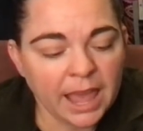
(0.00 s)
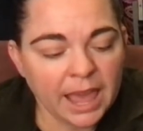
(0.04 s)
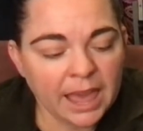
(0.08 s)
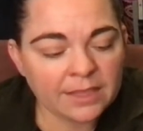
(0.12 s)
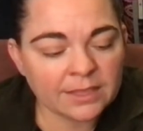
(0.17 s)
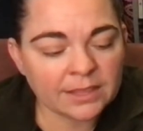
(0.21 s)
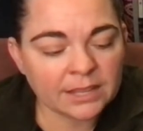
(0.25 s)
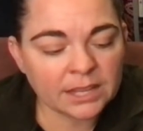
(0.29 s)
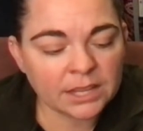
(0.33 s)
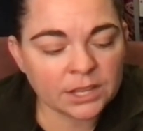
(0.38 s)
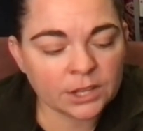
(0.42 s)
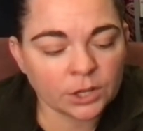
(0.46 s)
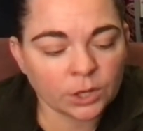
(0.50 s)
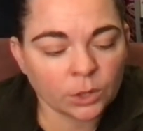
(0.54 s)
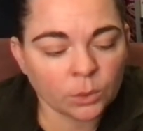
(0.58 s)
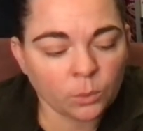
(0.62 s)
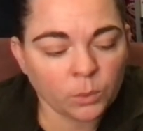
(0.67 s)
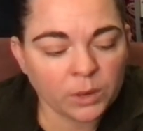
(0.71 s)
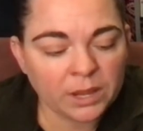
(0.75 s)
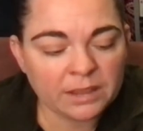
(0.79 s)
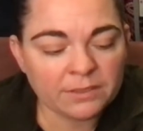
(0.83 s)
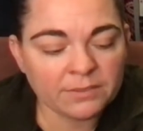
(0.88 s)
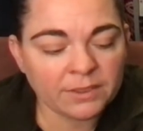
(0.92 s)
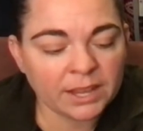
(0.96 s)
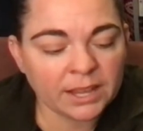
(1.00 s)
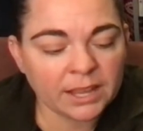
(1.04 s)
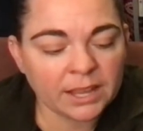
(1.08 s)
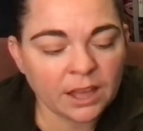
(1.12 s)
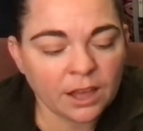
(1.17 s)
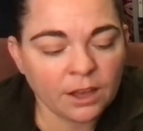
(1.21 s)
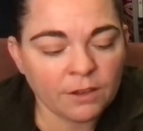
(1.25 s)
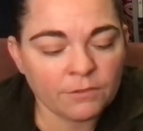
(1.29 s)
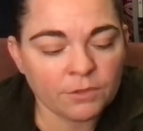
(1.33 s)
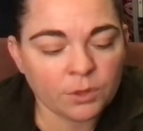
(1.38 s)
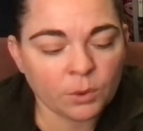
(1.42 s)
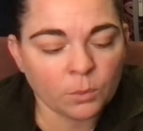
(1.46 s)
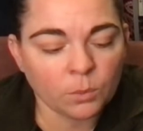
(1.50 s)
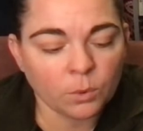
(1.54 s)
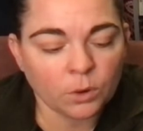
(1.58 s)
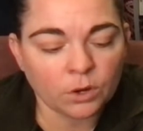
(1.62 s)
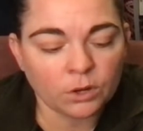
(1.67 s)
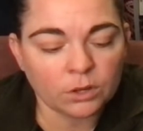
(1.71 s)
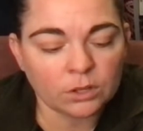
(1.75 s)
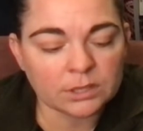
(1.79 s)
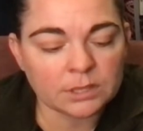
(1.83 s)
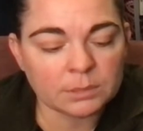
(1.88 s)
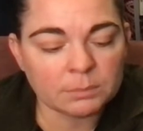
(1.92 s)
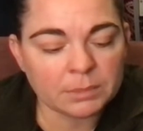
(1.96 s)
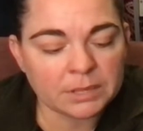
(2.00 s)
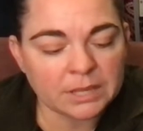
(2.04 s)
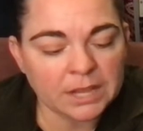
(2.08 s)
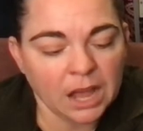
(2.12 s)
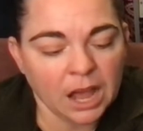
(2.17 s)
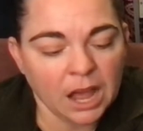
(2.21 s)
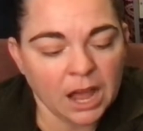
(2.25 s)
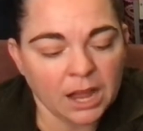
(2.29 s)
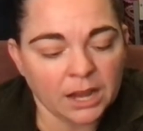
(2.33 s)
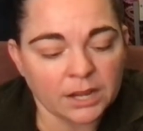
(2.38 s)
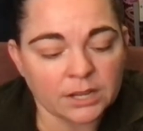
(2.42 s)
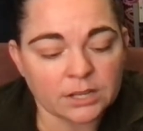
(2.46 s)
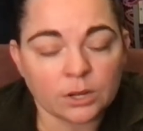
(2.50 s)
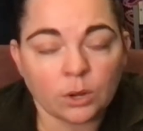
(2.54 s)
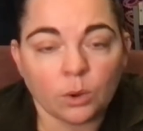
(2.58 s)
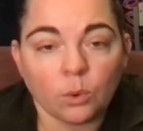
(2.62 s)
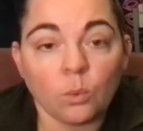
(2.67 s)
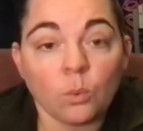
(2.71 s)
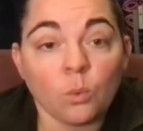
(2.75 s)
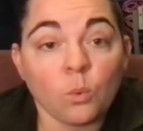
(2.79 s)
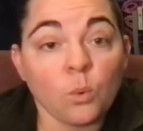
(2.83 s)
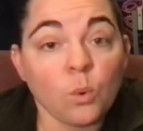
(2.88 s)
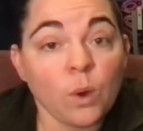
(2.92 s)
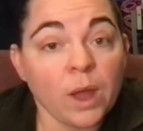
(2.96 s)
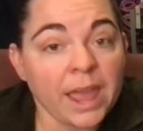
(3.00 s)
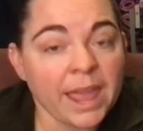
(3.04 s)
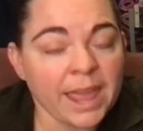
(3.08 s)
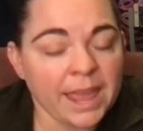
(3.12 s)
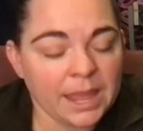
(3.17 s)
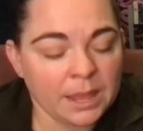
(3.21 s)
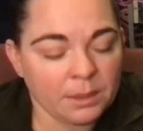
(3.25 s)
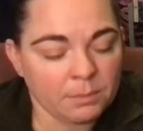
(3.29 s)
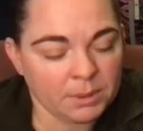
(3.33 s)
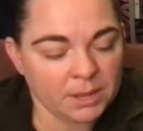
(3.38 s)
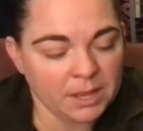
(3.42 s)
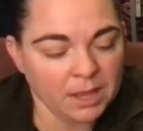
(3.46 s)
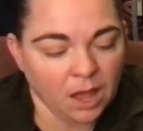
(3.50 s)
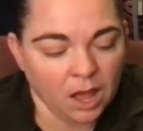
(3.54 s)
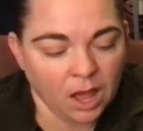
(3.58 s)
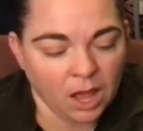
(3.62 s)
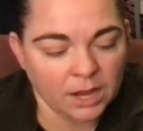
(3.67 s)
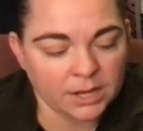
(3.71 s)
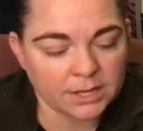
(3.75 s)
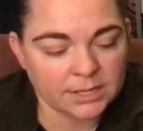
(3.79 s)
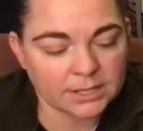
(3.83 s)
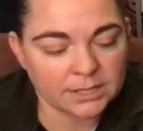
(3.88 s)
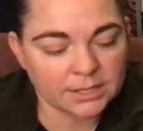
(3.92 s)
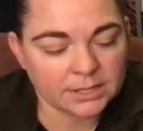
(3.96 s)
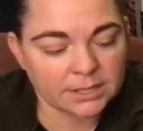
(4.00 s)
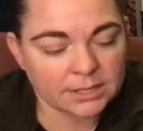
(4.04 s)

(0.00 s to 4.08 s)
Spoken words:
and the inner weaving of the world and beyond, way beyond.